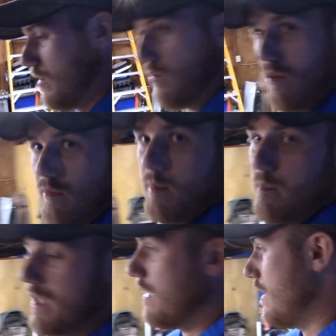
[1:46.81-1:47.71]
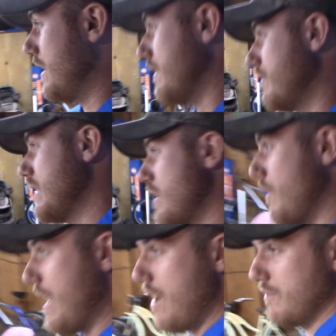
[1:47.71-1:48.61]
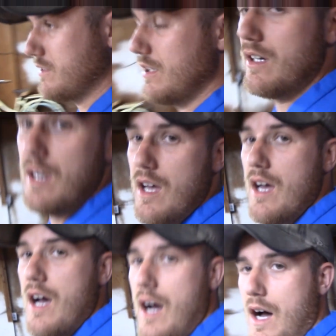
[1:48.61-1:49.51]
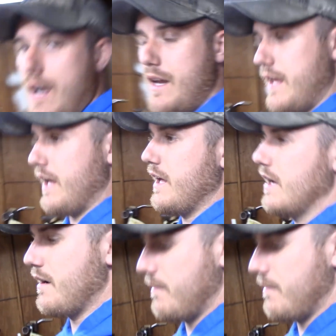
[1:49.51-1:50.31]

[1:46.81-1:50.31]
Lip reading: will be a video out on a